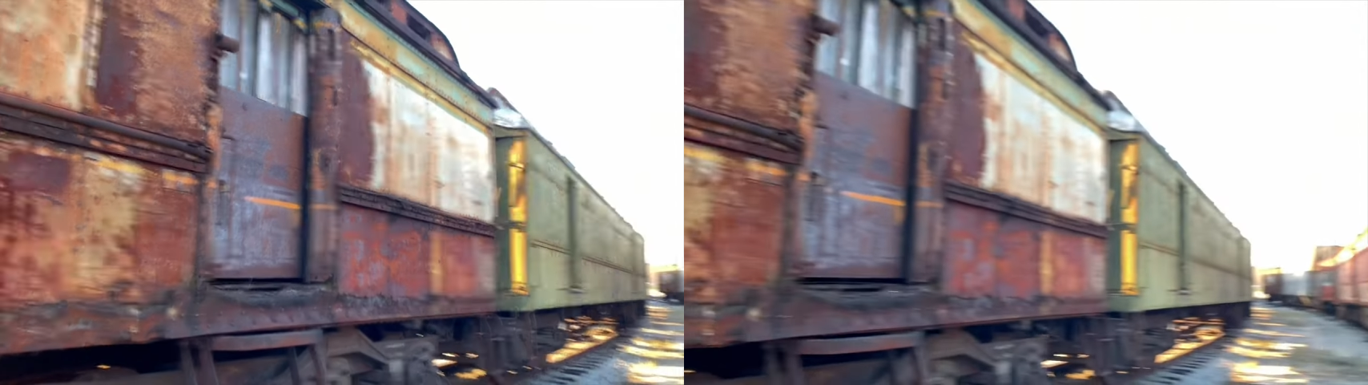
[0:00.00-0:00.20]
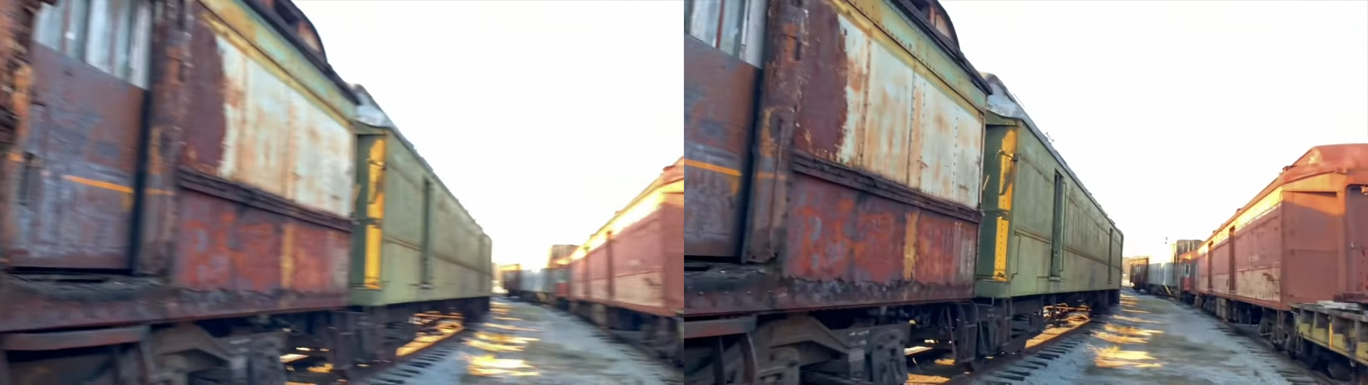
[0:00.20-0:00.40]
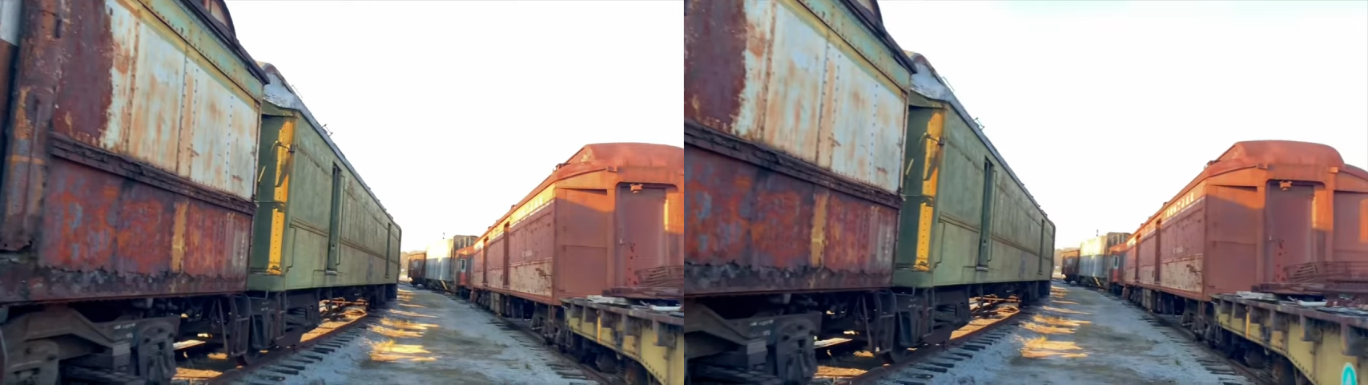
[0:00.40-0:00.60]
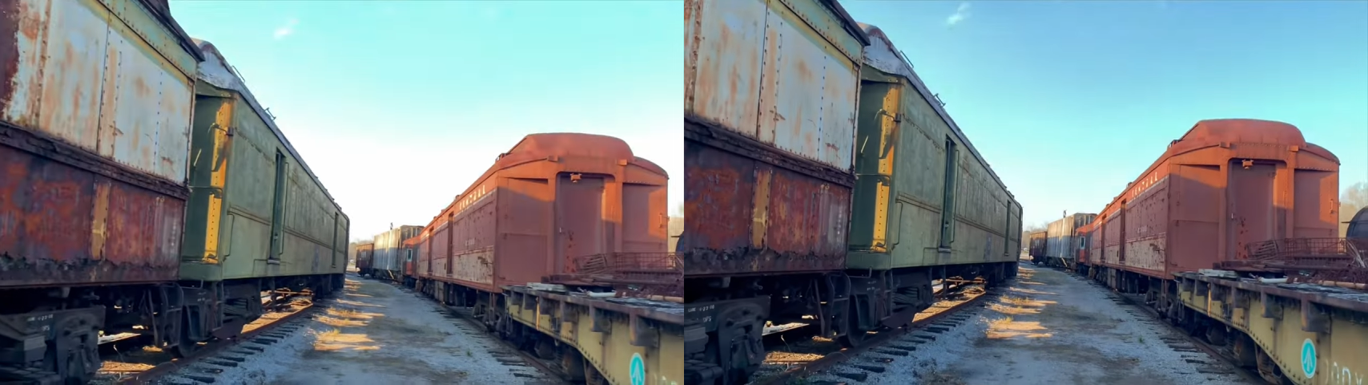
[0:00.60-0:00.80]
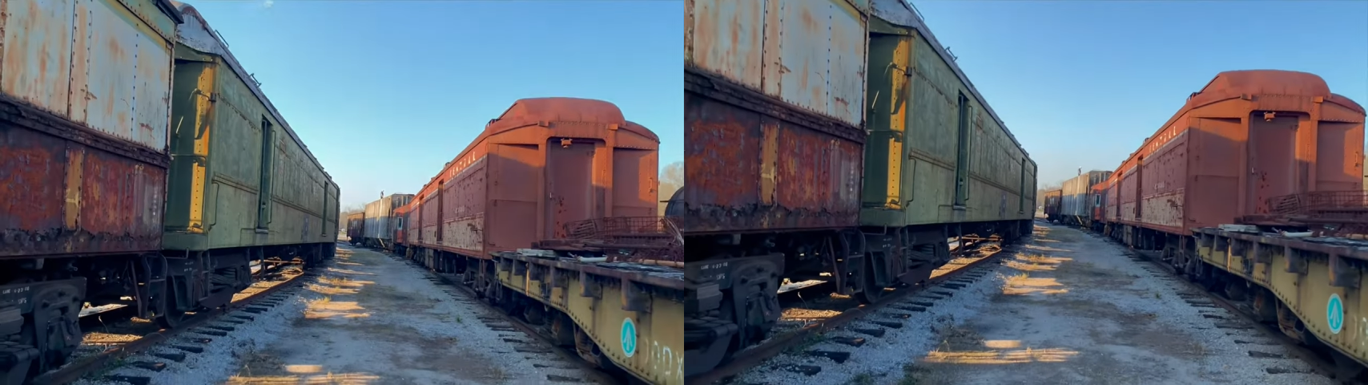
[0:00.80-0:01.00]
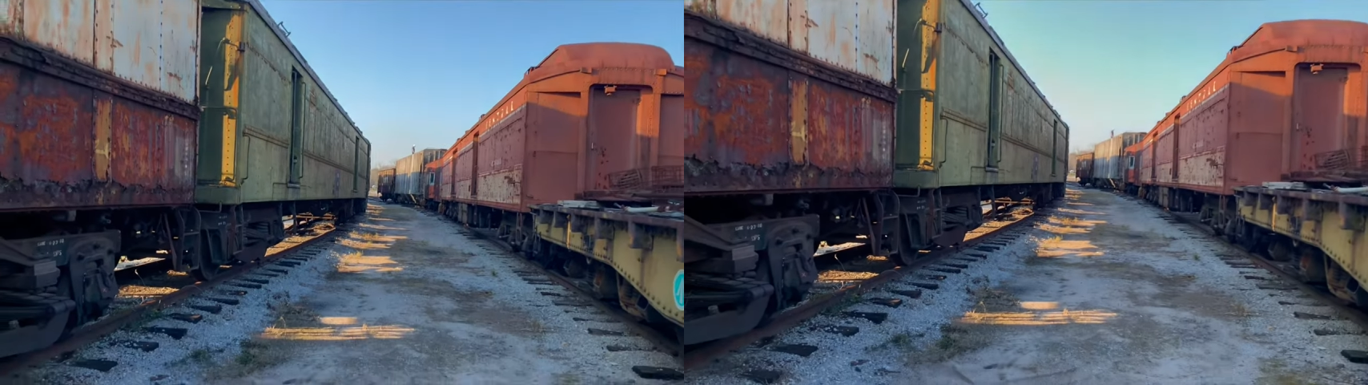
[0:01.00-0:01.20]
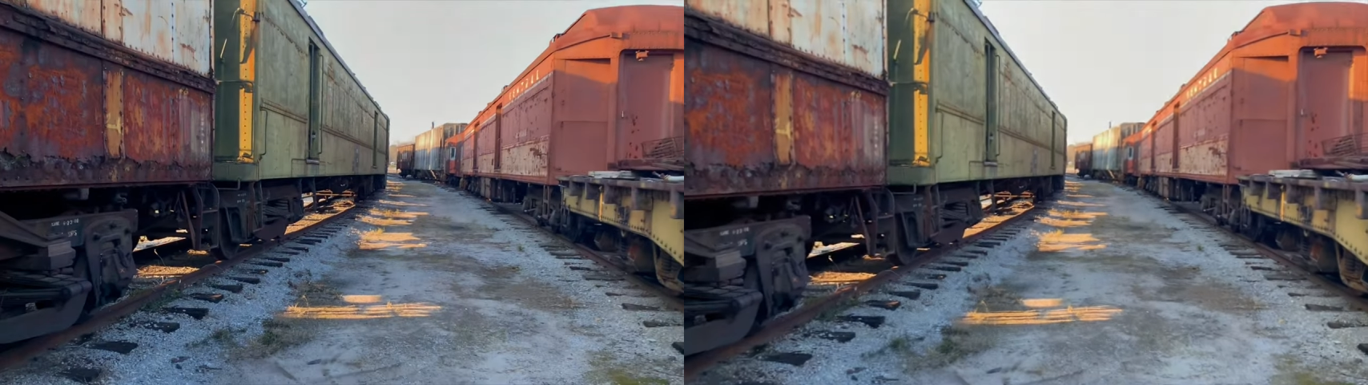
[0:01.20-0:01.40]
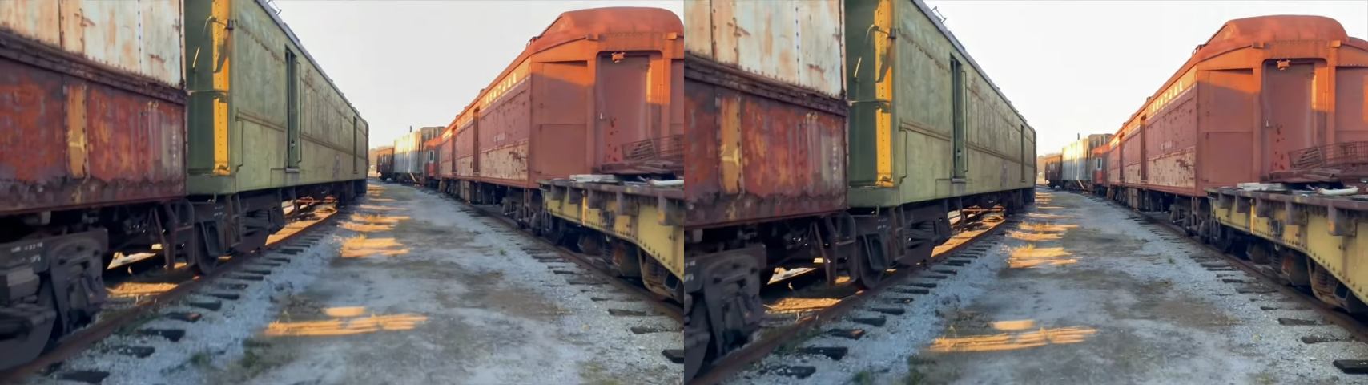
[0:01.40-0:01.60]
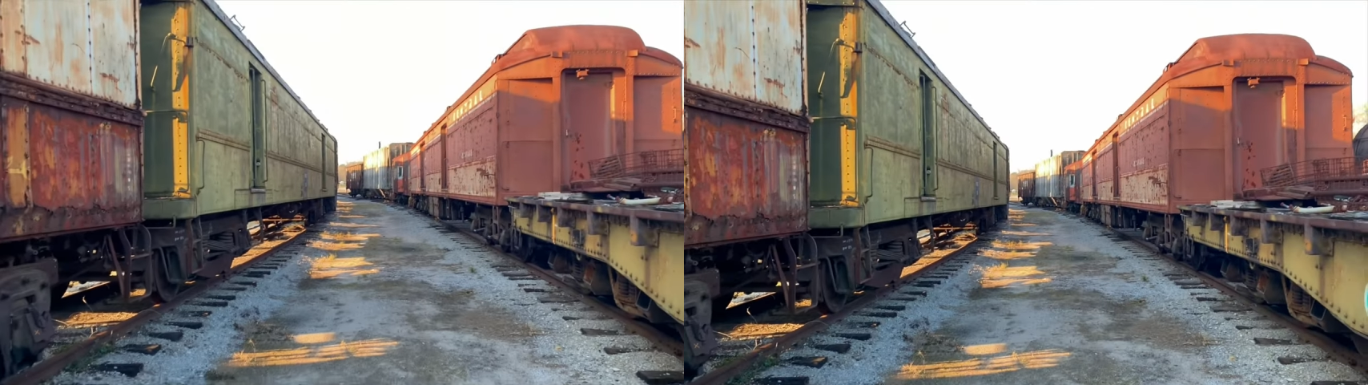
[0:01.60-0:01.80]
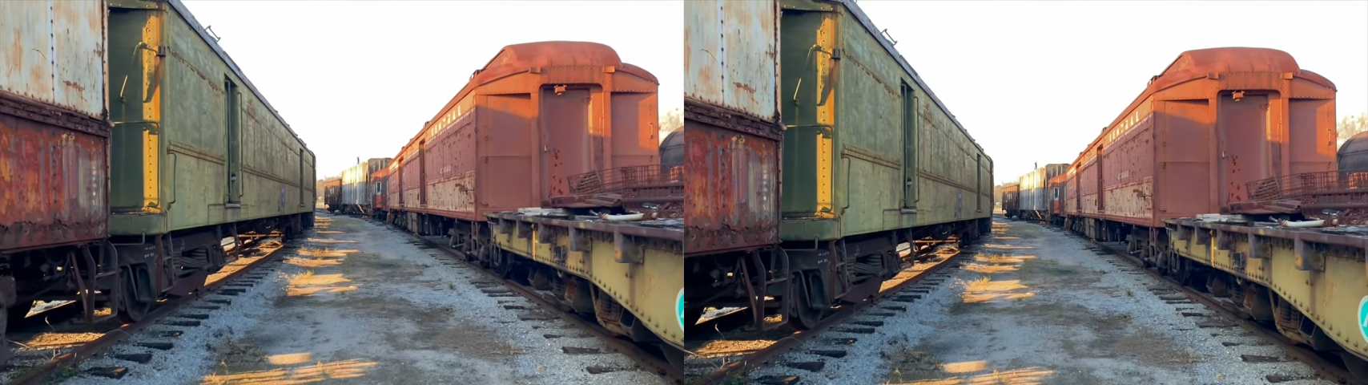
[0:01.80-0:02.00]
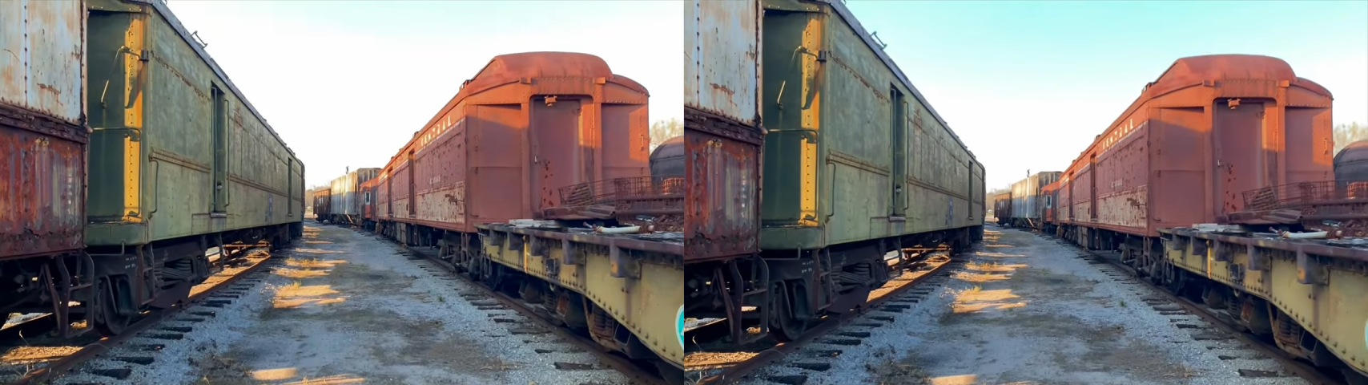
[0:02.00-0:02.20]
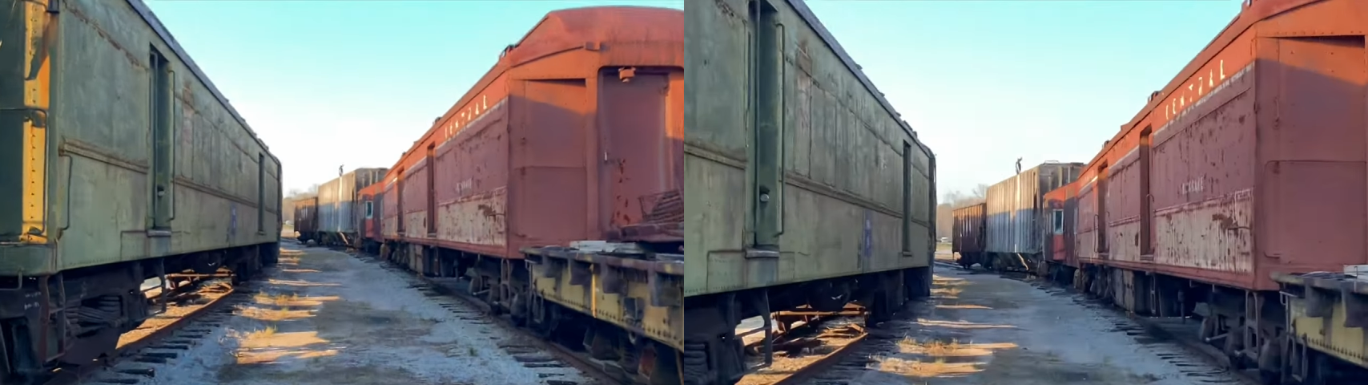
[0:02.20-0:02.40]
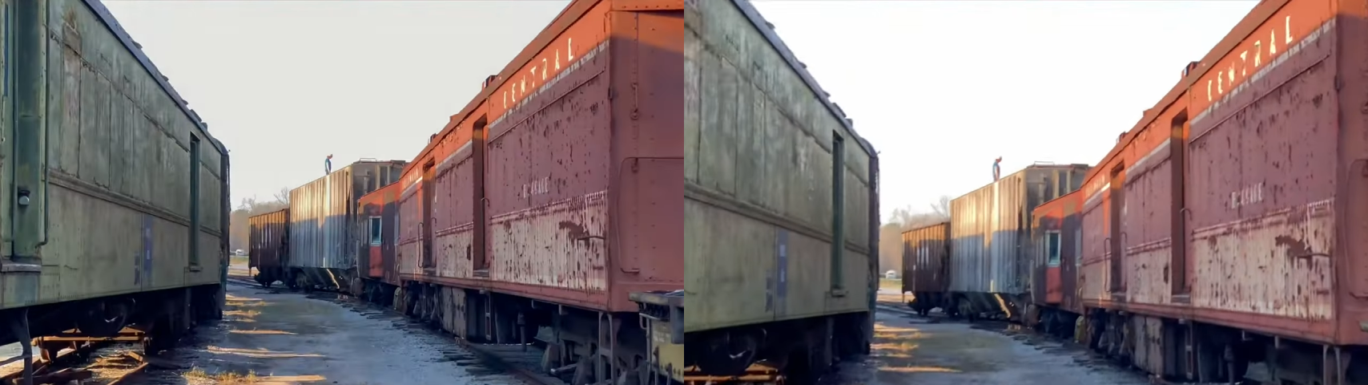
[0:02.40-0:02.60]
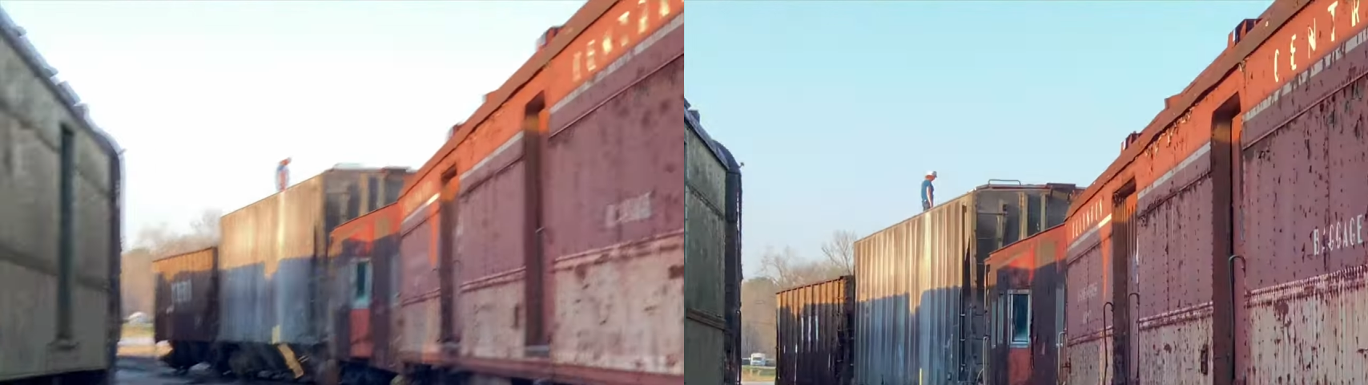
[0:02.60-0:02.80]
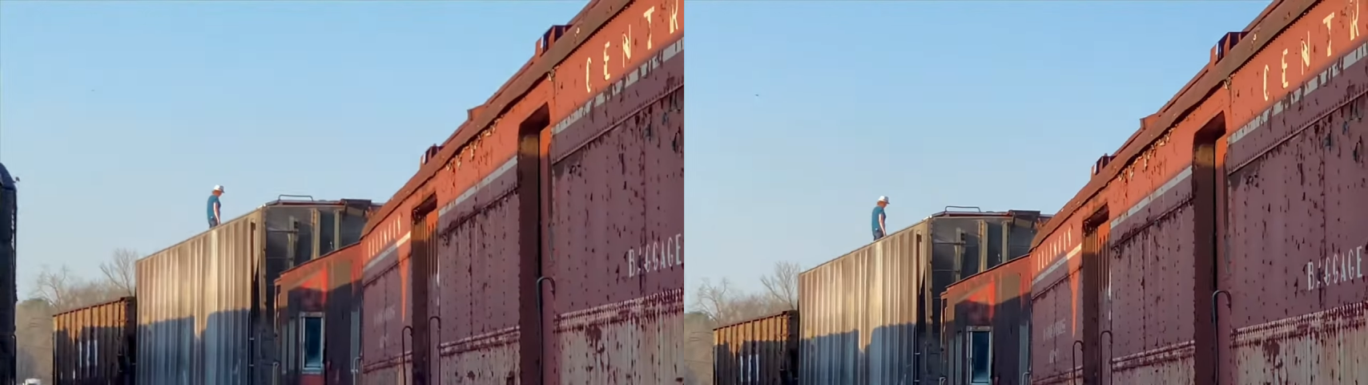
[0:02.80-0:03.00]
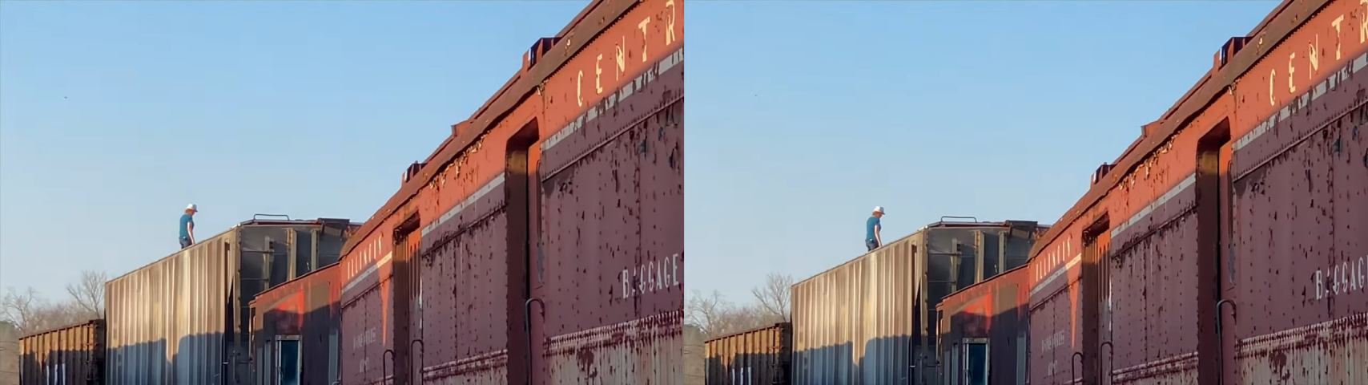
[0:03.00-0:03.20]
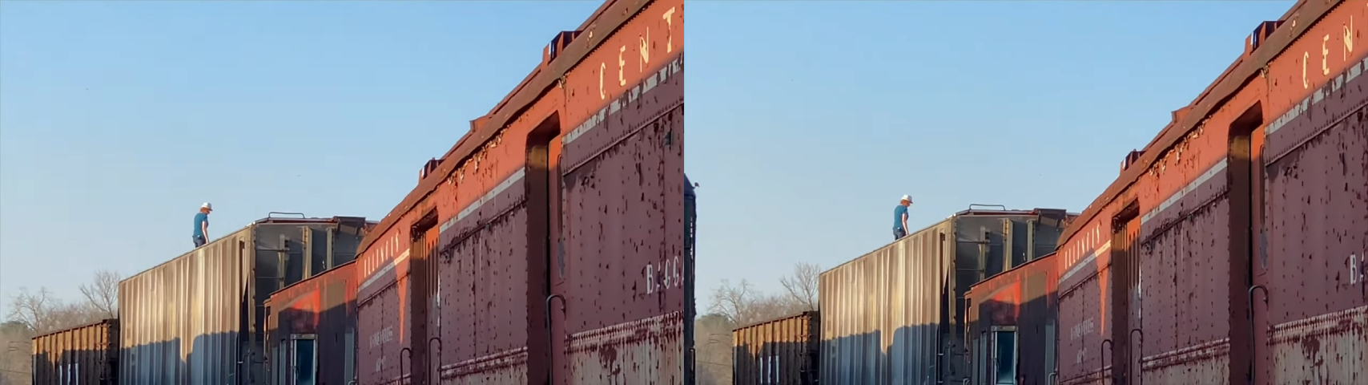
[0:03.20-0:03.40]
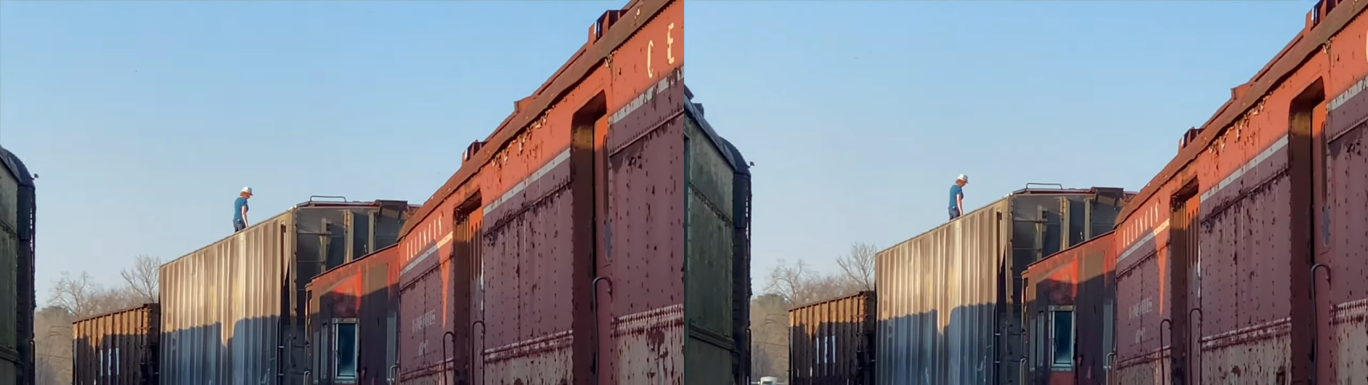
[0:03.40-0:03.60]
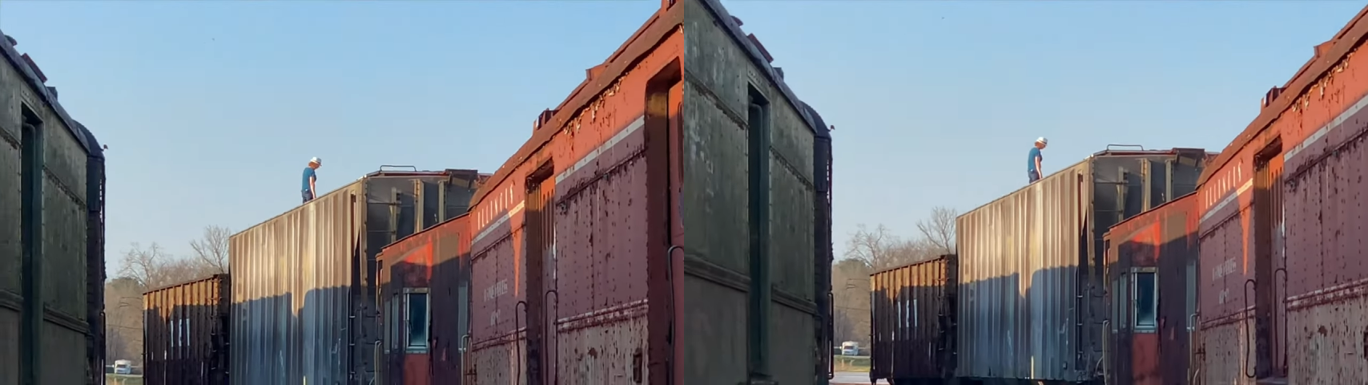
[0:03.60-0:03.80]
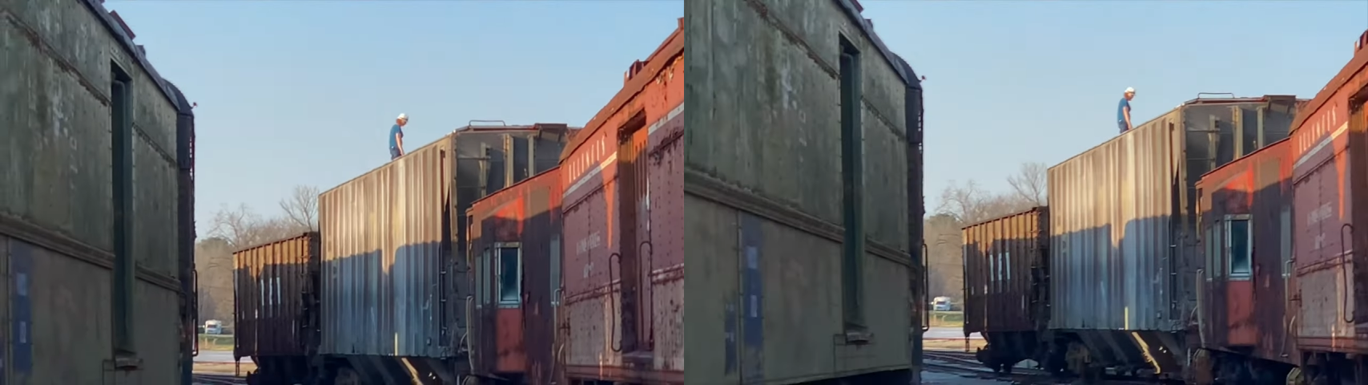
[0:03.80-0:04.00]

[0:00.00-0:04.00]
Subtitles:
No face is visible, so there are no lips to read.